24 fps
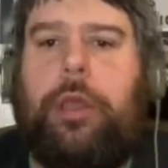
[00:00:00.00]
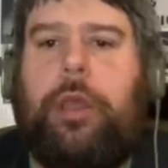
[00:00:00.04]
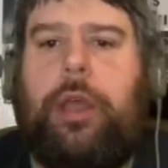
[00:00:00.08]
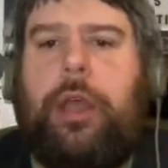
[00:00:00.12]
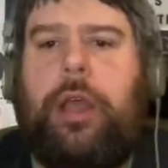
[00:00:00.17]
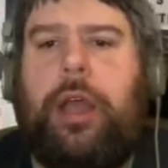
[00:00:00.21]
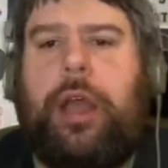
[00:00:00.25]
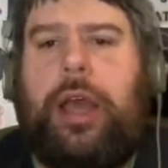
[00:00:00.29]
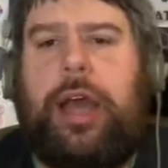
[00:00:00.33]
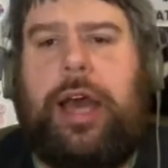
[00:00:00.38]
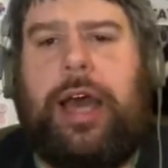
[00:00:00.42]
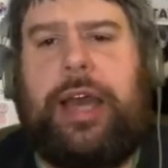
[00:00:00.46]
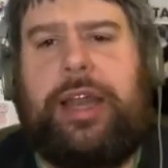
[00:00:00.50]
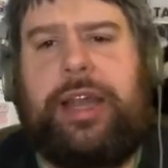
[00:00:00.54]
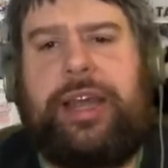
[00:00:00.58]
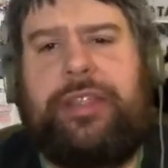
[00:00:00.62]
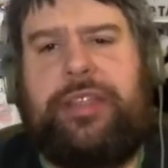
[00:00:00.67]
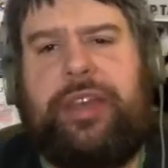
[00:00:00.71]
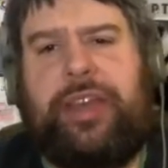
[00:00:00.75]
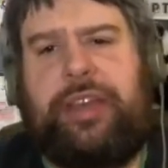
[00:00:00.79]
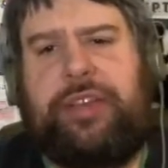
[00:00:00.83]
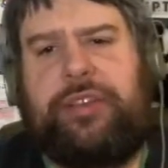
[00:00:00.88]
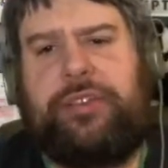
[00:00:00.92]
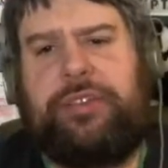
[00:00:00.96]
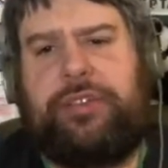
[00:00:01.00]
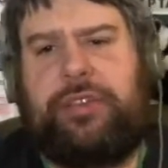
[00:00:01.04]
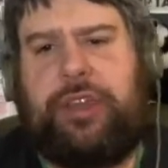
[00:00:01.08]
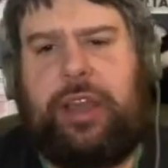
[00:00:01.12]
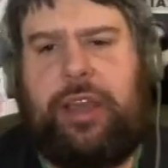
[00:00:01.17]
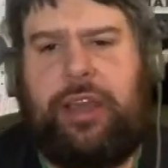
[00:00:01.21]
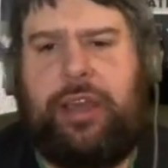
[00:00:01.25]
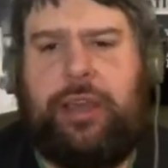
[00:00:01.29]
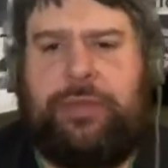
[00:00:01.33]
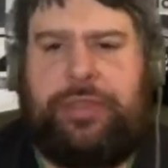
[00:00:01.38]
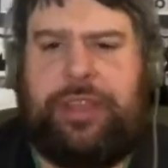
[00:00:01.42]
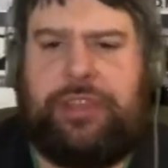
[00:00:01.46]
And I think
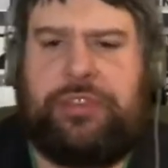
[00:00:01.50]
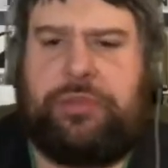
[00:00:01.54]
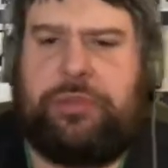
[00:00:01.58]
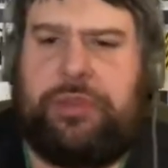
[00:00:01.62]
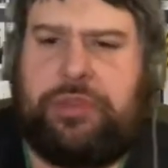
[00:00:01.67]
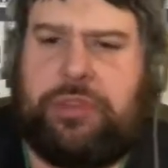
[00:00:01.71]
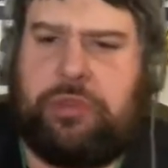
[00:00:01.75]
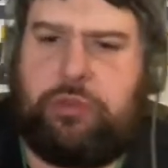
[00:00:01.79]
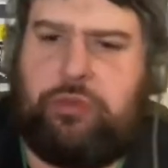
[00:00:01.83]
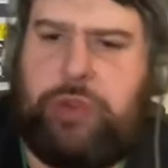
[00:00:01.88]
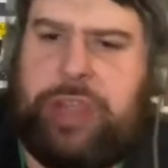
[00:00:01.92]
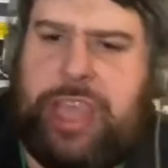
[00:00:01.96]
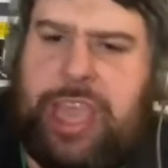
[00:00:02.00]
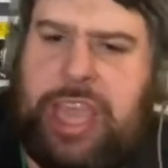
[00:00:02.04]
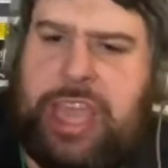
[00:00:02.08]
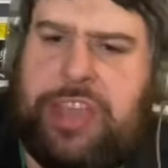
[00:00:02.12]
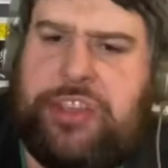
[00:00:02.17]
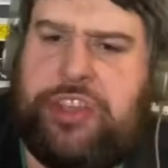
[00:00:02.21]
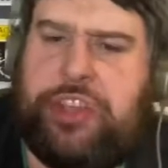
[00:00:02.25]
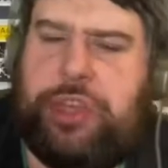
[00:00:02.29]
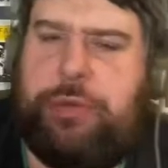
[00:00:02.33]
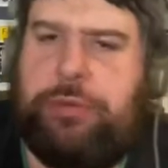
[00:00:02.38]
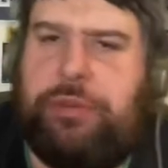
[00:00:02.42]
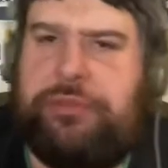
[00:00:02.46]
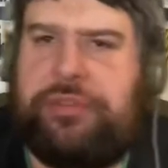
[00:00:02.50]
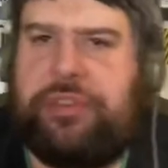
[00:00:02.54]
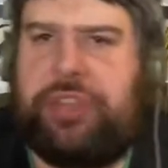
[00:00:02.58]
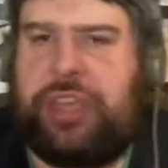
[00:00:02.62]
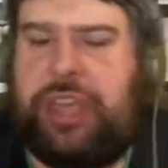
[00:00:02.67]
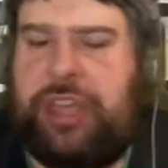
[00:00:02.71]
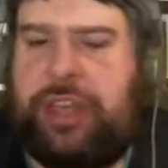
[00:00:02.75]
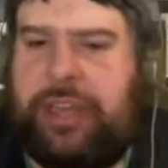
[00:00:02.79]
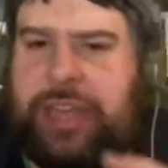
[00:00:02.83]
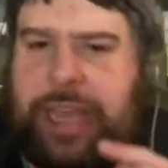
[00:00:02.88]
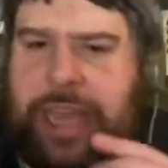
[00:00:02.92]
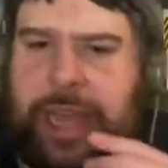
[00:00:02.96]
uh, this was a reissue of
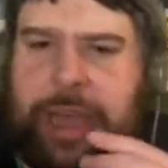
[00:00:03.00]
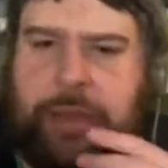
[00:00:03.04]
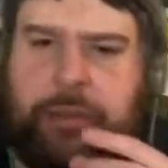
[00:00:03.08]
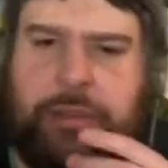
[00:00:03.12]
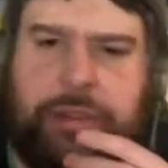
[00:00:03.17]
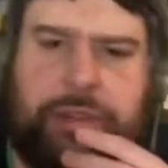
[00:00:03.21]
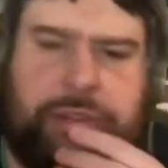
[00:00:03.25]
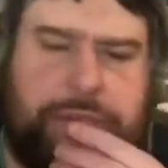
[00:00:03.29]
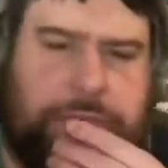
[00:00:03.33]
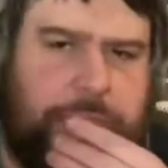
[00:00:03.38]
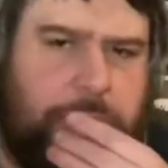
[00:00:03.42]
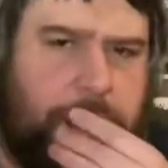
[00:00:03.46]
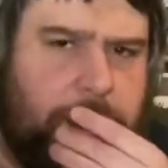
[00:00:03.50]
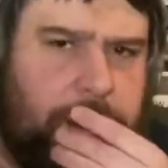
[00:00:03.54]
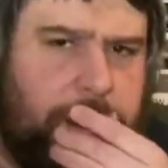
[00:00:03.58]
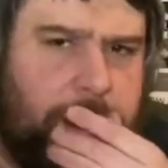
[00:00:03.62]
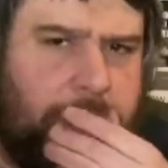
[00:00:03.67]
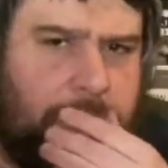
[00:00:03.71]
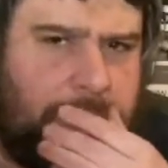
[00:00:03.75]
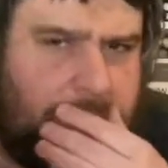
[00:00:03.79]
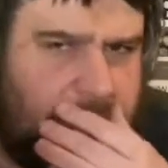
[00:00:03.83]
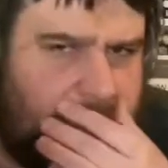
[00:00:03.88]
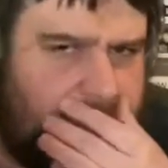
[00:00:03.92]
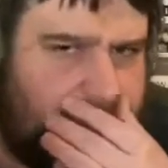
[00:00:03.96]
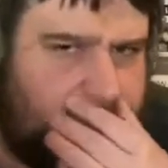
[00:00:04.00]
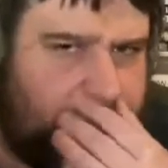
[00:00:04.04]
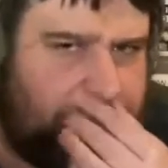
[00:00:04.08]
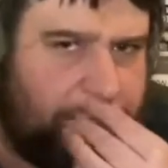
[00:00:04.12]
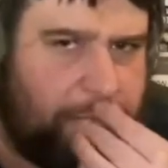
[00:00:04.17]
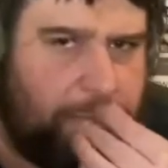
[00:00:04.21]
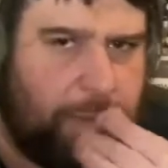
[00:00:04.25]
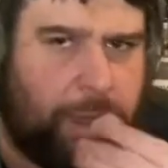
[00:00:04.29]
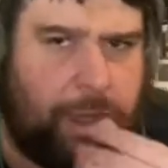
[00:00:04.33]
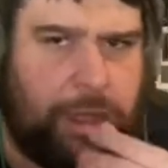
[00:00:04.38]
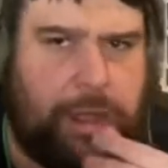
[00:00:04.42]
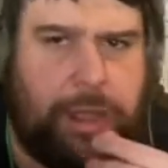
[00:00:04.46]
Sit Down. As far uh, from
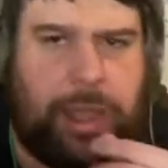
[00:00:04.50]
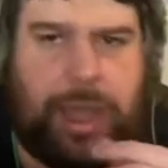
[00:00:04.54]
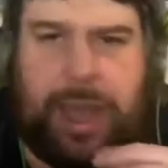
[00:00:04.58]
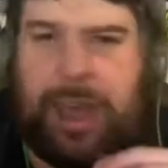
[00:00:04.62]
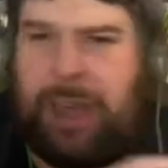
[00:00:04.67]
what, I, I,